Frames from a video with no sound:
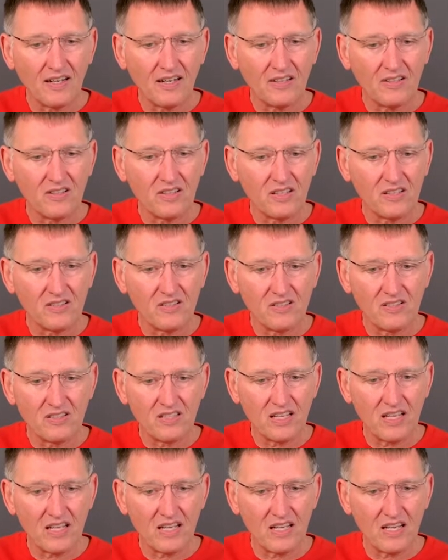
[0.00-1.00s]
You can
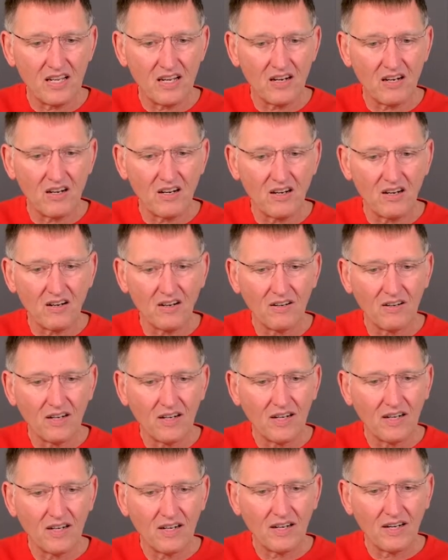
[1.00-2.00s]
see here,
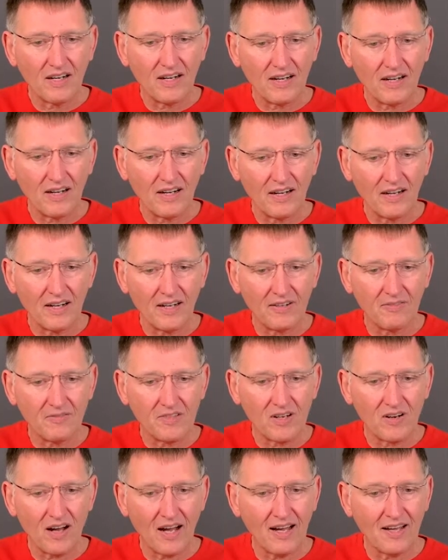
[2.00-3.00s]

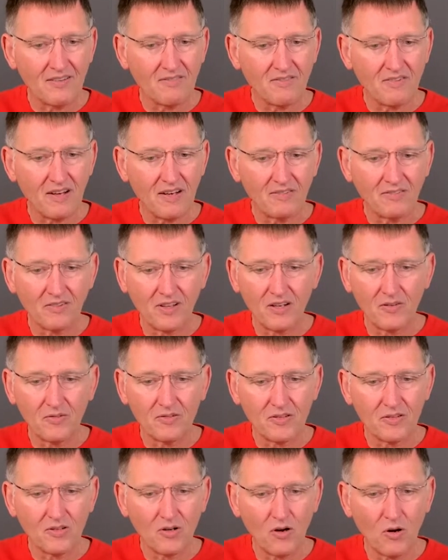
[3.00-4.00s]
I love
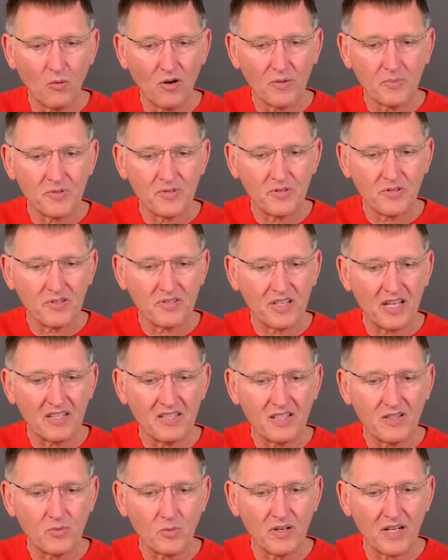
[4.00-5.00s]
the Noah Webster's
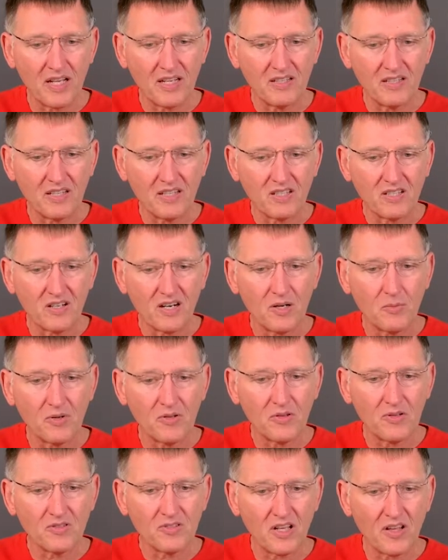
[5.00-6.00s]
1828 dictionary, but
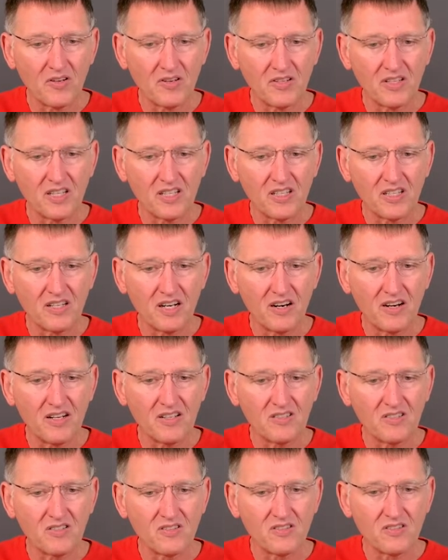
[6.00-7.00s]
there's other
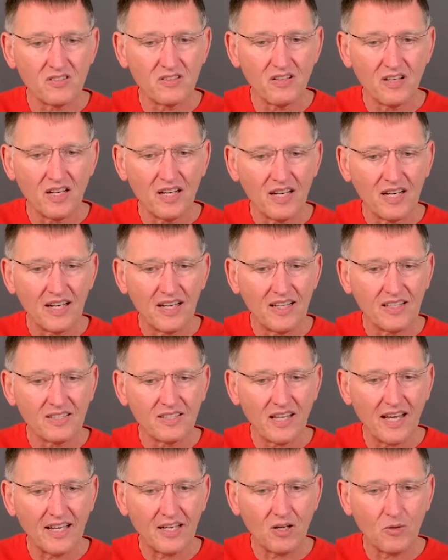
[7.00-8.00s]
dictionaries. There's a
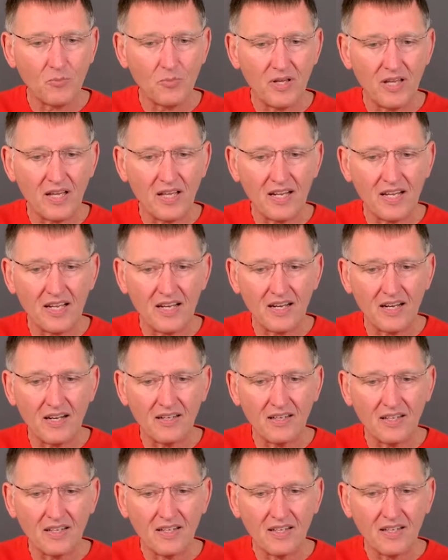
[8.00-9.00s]

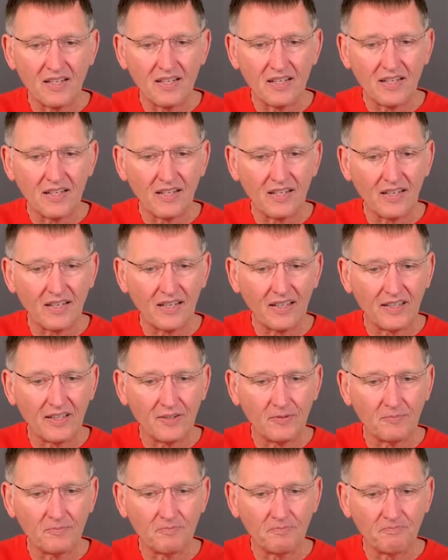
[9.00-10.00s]
encyclopedia,
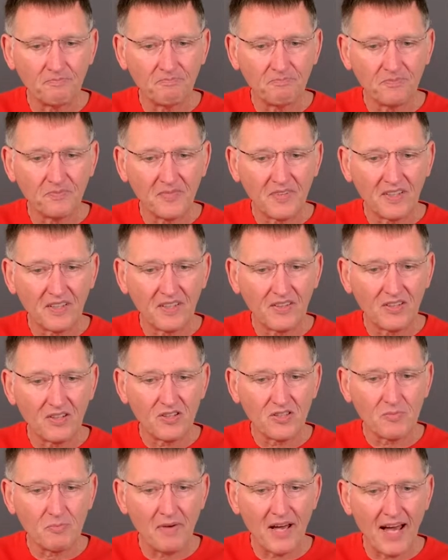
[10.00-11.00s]

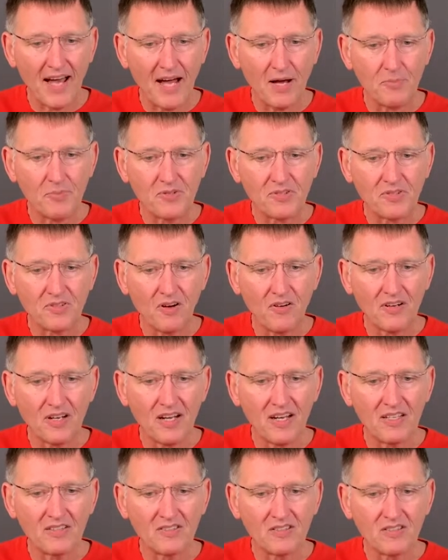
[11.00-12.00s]
there's maps, all
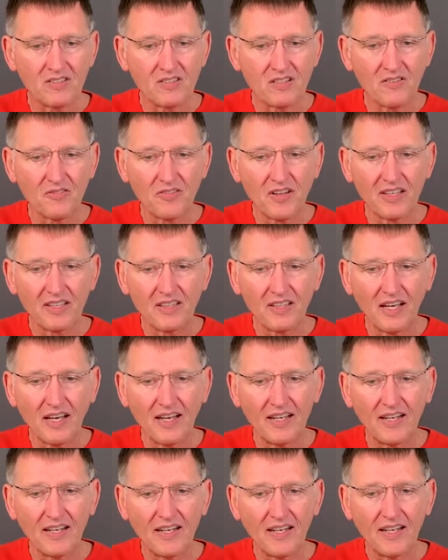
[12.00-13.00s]
kinds of stuff like
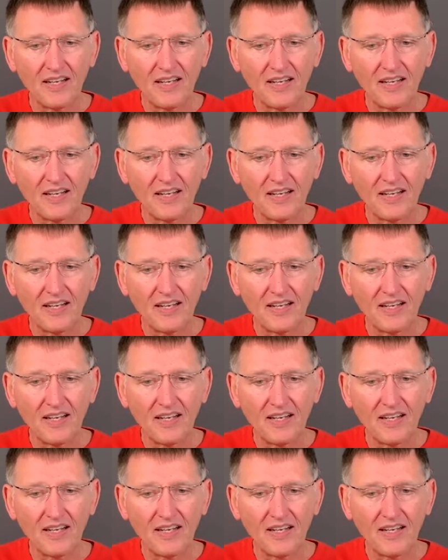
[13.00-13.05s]
that.